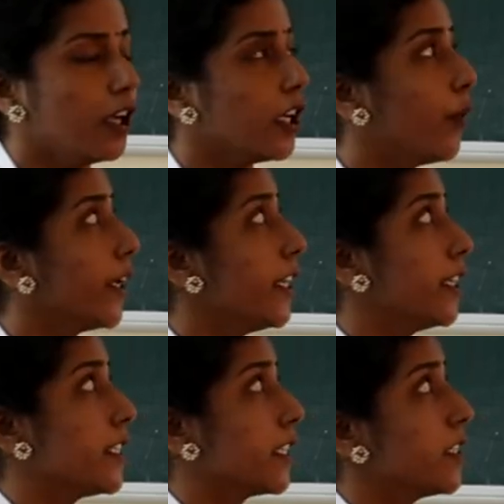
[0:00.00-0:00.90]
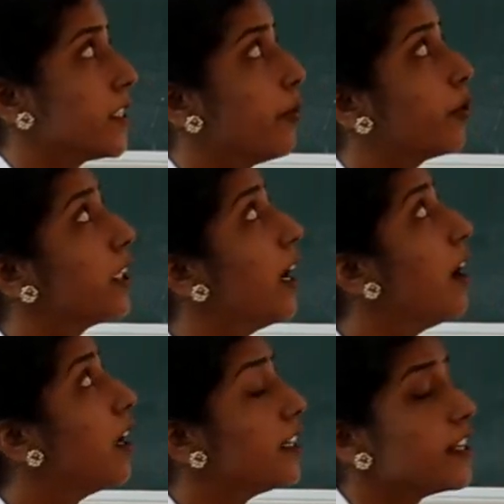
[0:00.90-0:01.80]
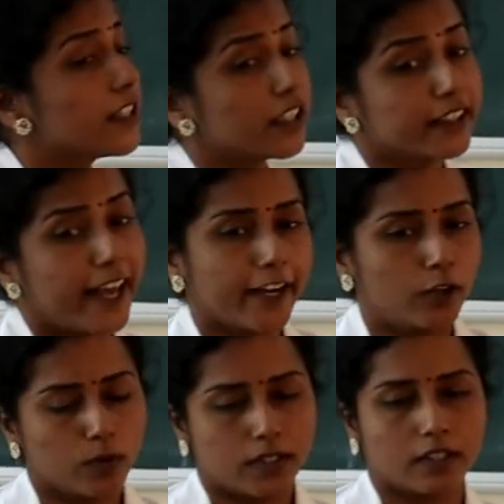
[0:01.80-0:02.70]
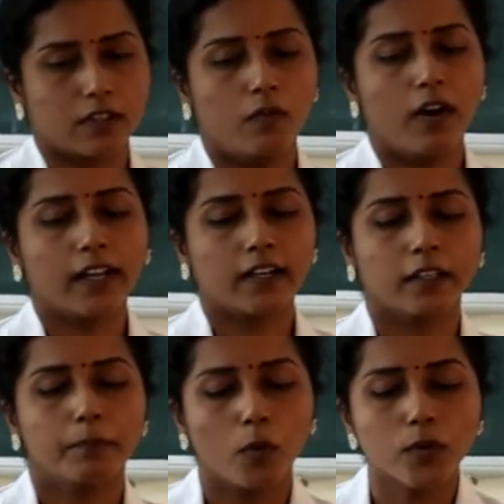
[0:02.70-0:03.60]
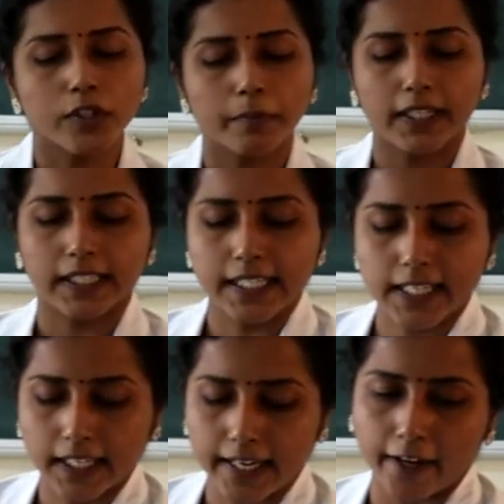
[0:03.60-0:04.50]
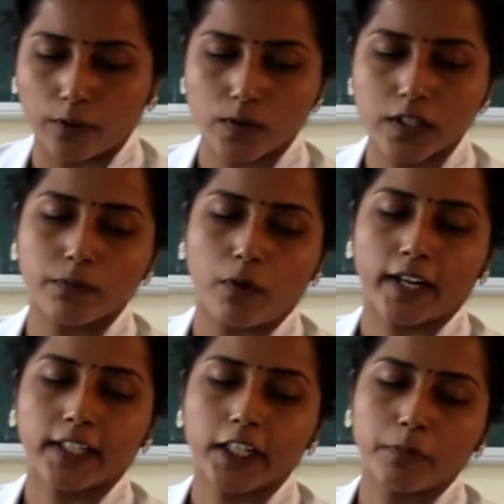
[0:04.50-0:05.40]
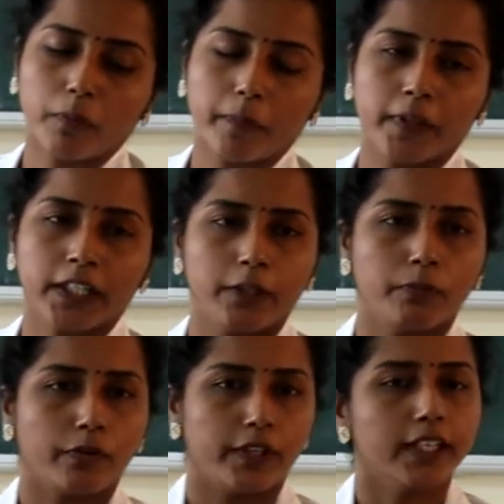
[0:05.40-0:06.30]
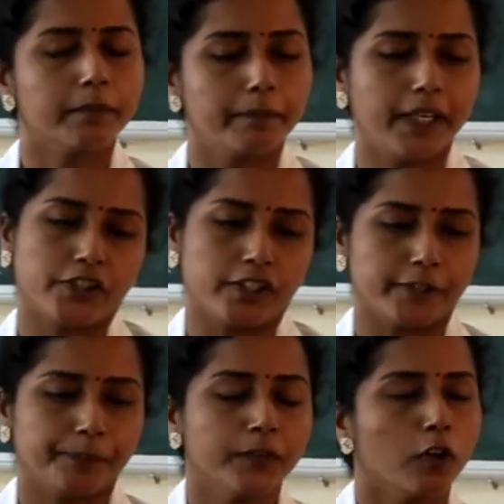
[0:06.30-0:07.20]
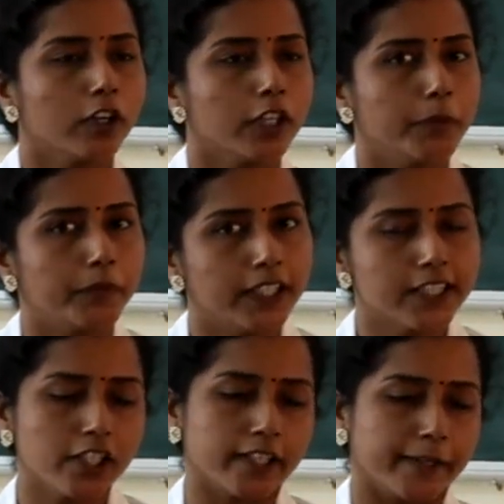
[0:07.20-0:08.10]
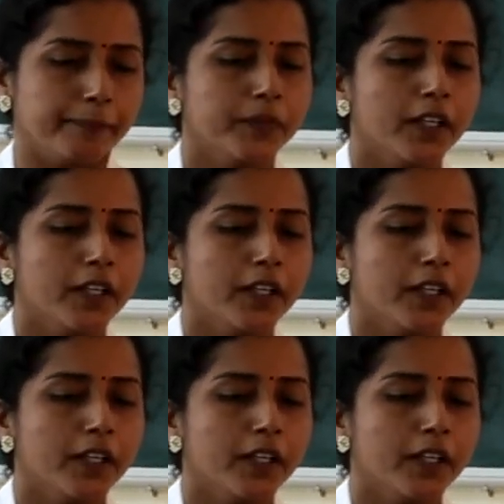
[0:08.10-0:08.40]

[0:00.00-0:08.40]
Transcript: Now we can discuss about the nursing diagnosis. What are the possible nursing diagnosis for an hemophilic patient or hemophilic children?